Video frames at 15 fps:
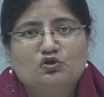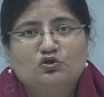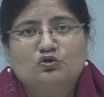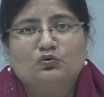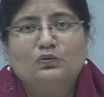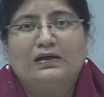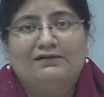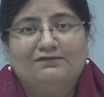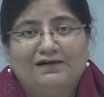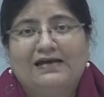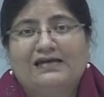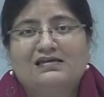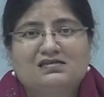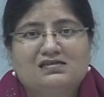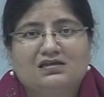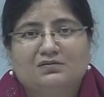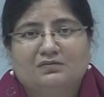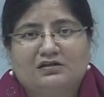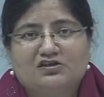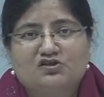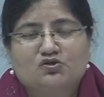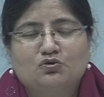to advise them
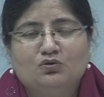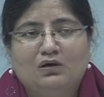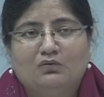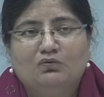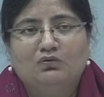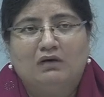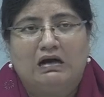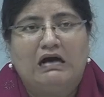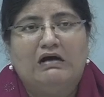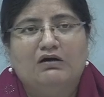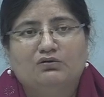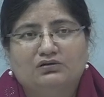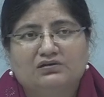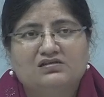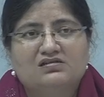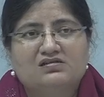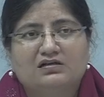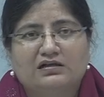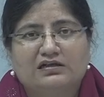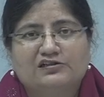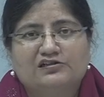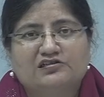as to how this
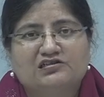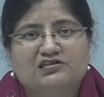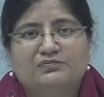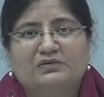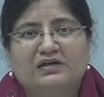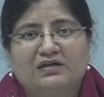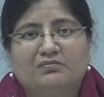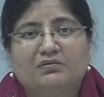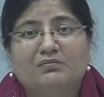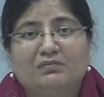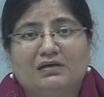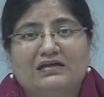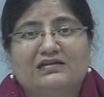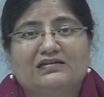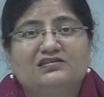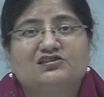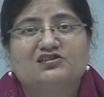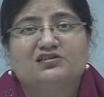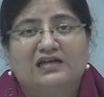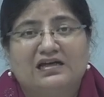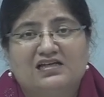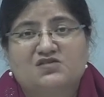relationship can be managed
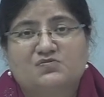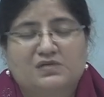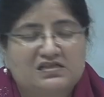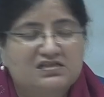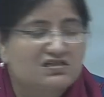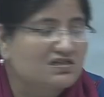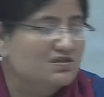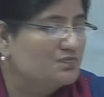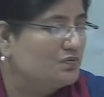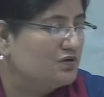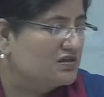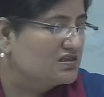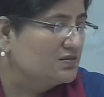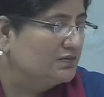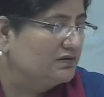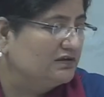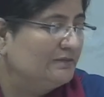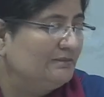as best as possible.